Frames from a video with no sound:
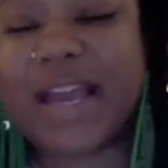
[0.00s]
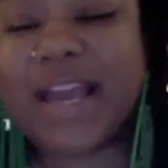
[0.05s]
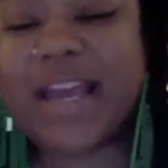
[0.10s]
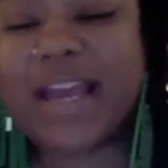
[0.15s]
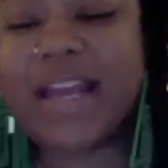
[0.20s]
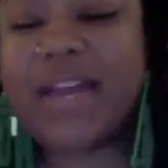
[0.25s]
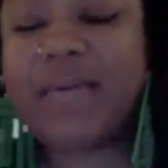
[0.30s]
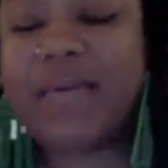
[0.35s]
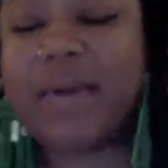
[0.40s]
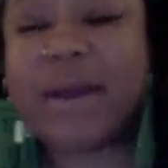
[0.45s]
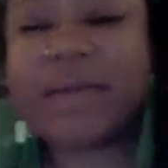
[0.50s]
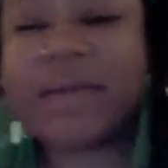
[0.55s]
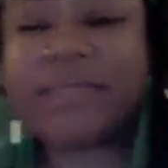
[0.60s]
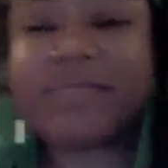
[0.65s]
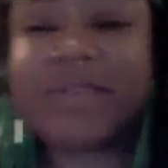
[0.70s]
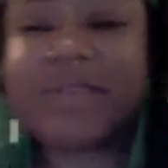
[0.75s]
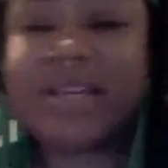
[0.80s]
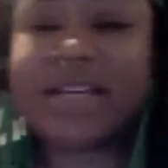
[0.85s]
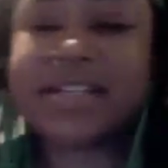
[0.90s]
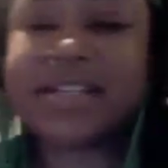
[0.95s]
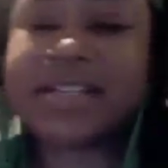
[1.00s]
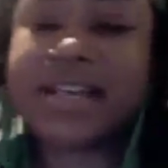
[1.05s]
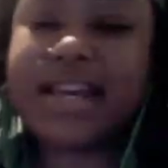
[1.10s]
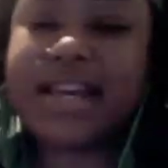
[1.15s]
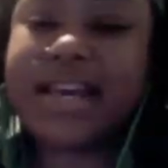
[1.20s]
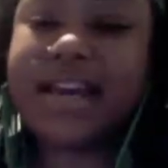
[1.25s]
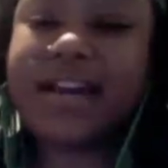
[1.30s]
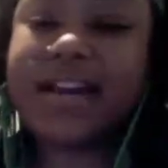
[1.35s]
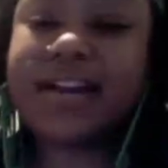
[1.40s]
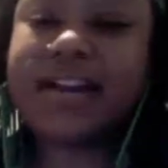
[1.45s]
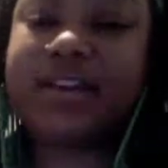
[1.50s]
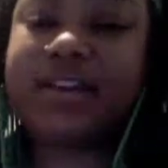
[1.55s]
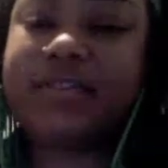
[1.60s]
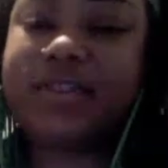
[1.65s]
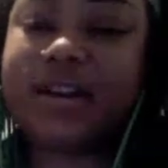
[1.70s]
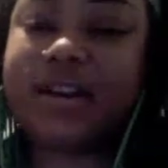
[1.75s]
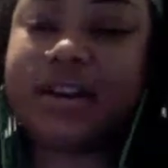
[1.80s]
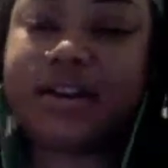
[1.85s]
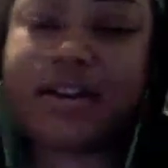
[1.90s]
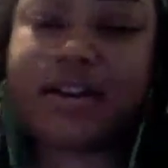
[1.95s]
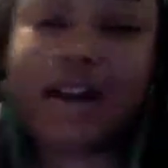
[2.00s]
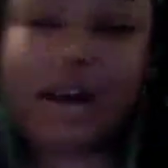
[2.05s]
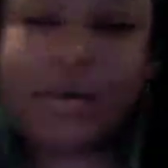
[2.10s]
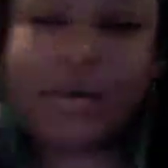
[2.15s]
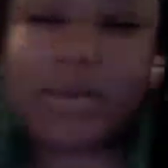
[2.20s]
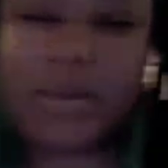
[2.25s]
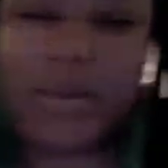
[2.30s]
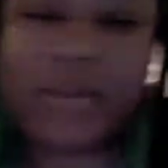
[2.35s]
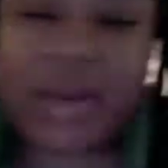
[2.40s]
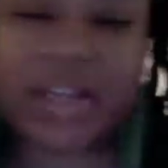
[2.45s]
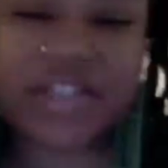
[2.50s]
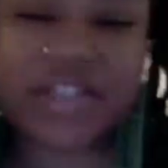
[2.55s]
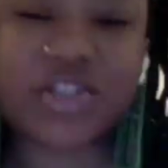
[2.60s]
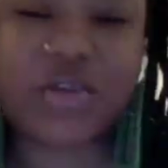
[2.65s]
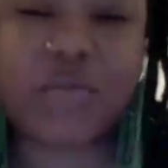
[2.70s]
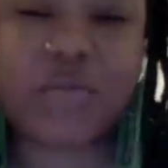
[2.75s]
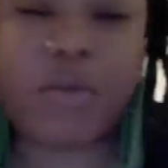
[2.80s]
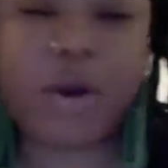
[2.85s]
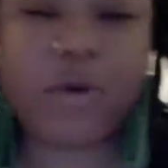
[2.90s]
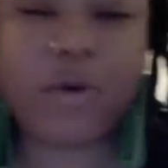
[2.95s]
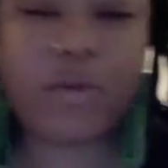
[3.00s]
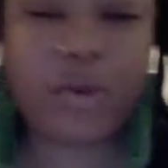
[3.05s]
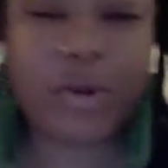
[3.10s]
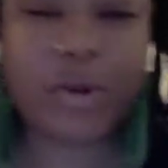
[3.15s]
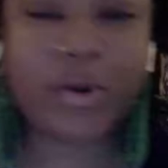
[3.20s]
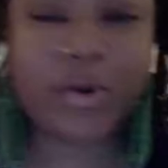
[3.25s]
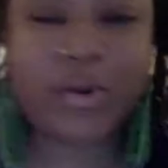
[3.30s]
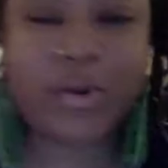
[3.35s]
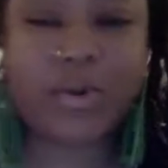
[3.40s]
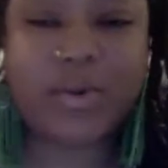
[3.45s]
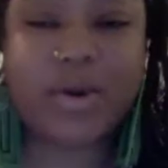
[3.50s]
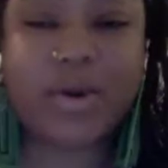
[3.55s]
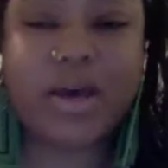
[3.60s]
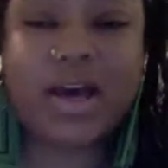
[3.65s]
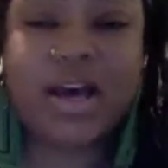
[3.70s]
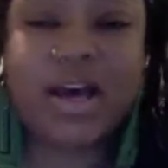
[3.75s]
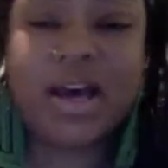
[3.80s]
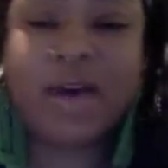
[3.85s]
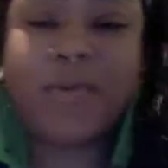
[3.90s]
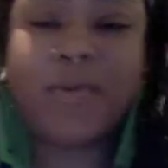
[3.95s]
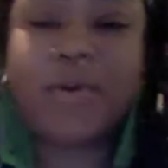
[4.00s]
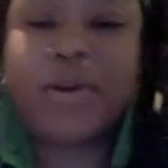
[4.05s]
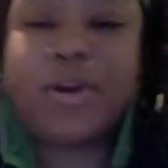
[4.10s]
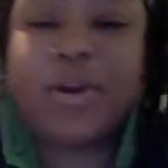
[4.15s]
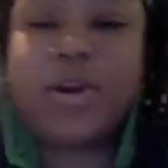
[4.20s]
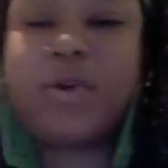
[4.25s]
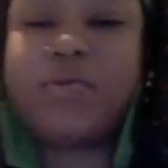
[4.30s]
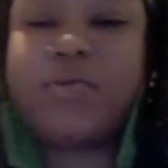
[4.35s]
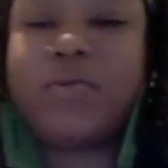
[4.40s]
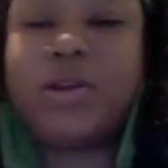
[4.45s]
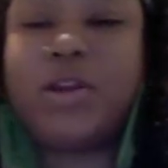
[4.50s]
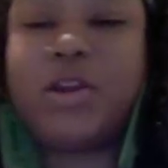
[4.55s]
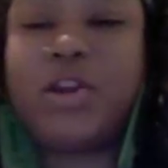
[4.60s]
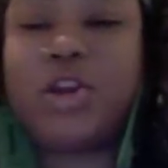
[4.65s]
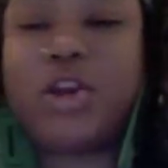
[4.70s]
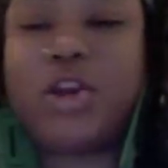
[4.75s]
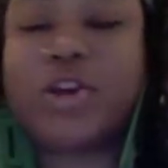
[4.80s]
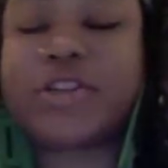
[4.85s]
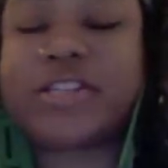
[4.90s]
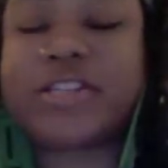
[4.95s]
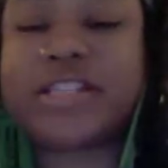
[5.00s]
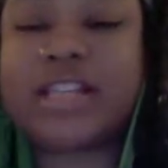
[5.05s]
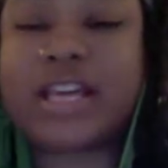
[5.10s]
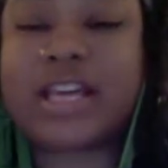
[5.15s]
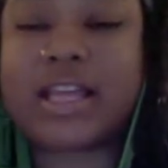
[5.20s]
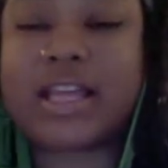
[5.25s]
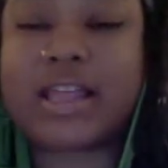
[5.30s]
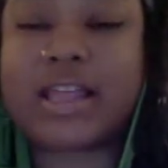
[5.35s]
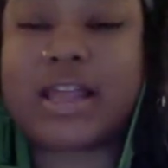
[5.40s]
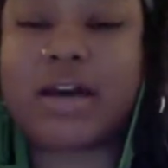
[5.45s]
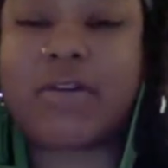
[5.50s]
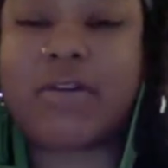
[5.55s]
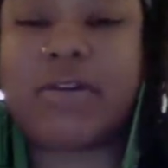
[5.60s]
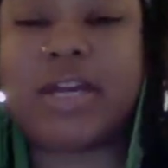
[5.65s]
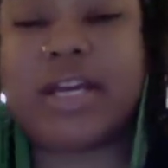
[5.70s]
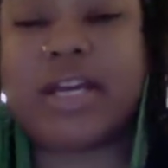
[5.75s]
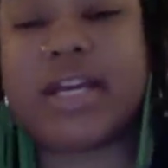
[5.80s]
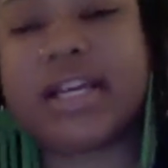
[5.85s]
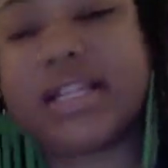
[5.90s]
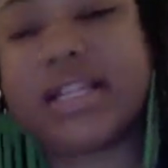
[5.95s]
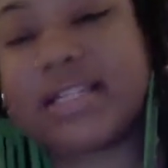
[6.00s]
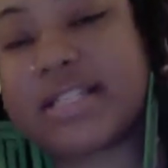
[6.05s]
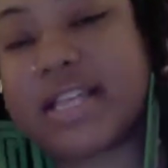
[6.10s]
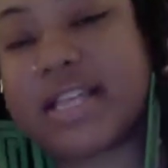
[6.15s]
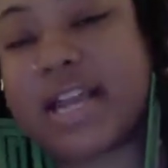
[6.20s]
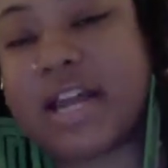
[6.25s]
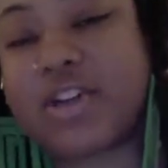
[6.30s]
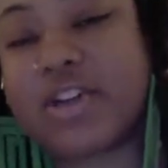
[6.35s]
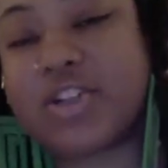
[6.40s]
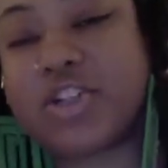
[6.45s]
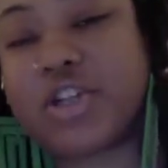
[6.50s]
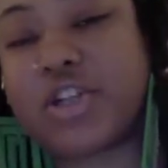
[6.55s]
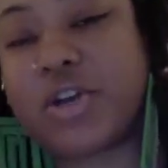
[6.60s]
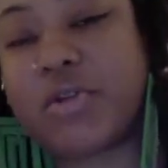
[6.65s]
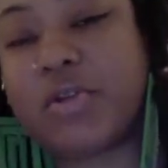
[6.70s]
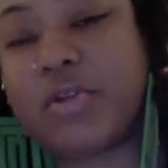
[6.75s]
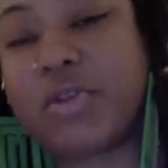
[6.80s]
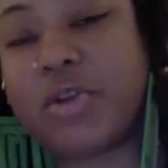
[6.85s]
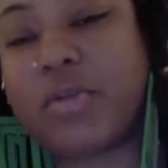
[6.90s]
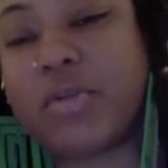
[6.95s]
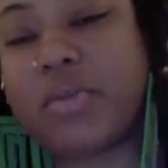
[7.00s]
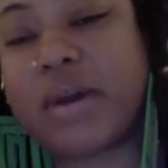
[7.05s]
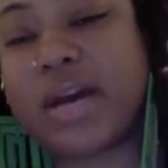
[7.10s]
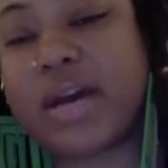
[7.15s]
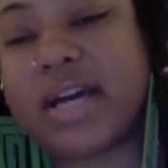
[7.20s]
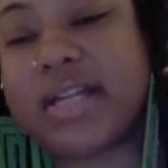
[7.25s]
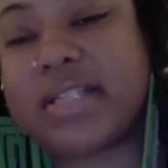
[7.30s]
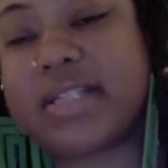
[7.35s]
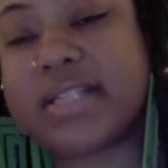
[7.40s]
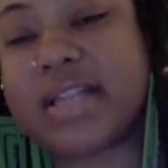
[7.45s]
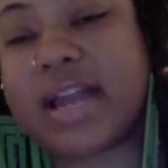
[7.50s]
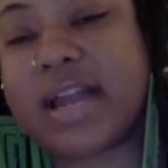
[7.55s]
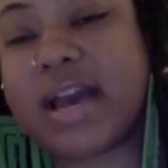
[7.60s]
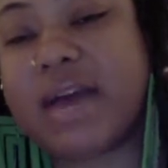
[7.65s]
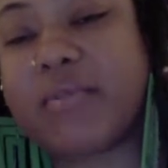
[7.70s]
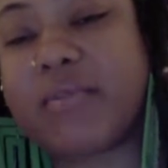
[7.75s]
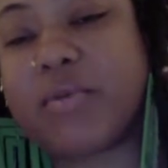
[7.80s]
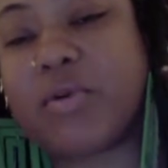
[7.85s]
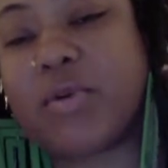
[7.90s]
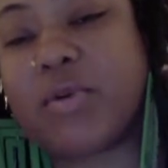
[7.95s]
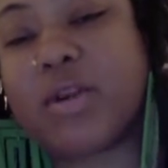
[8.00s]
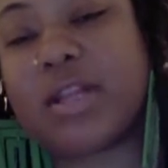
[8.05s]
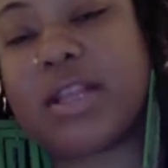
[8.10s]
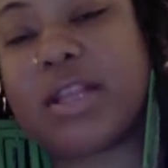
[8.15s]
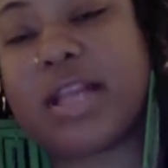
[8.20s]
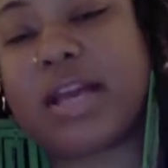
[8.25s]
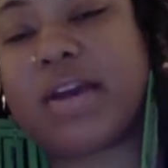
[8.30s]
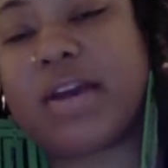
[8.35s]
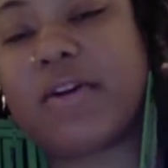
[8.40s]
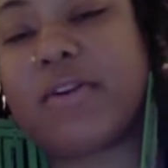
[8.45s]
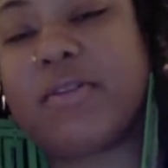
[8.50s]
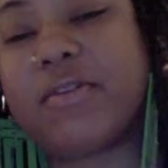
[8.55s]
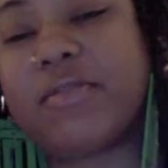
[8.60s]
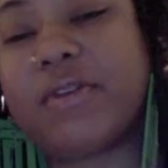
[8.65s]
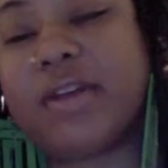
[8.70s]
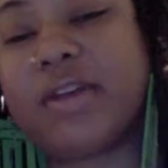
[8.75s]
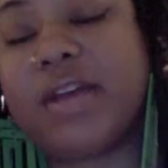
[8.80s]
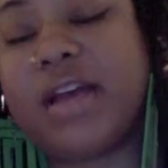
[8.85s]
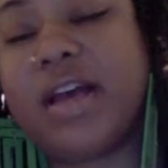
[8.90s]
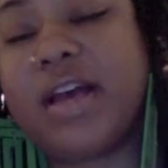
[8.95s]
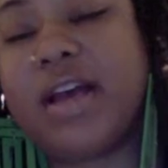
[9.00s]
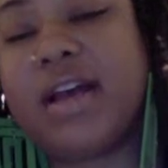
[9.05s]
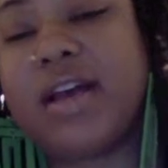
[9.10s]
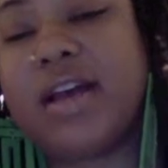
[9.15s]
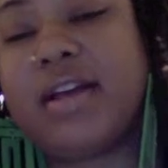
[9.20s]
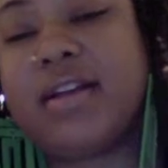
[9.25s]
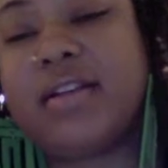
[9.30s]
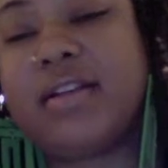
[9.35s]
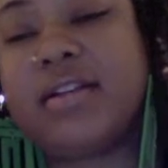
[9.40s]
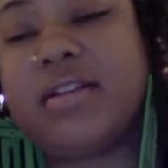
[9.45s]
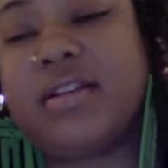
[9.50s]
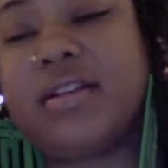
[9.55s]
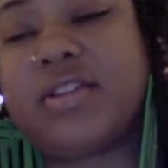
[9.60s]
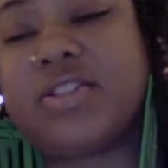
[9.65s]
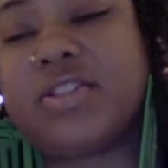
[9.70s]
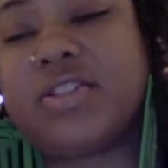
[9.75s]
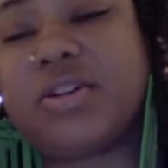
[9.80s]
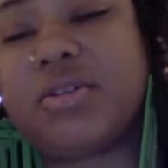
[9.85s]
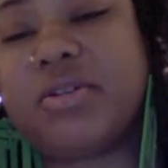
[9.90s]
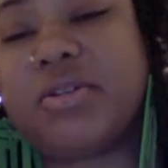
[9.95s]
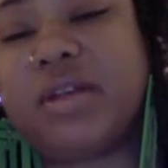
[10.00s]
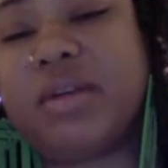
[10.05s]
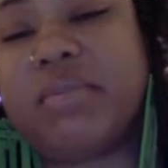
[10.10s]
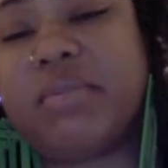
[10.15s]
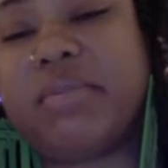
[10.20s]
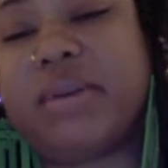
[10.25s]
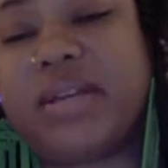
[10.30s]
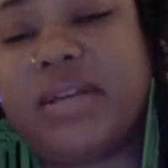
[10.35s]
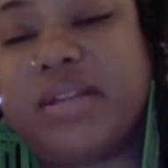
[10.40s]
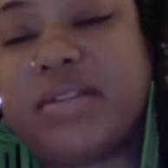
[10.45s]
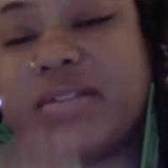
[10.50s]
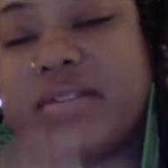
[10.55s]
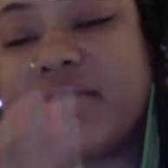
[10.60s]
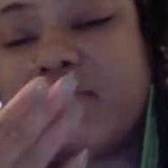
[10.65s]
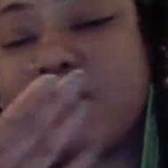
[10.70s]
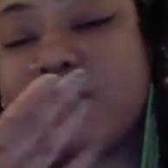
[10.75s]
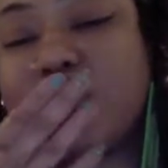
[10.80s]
Anyway, y'all take care. Love y'all. I'll be back tomorrow. I want to know what your sick thought is, and I'll share with you mine and how I'm going to let go of it. Until then, peace.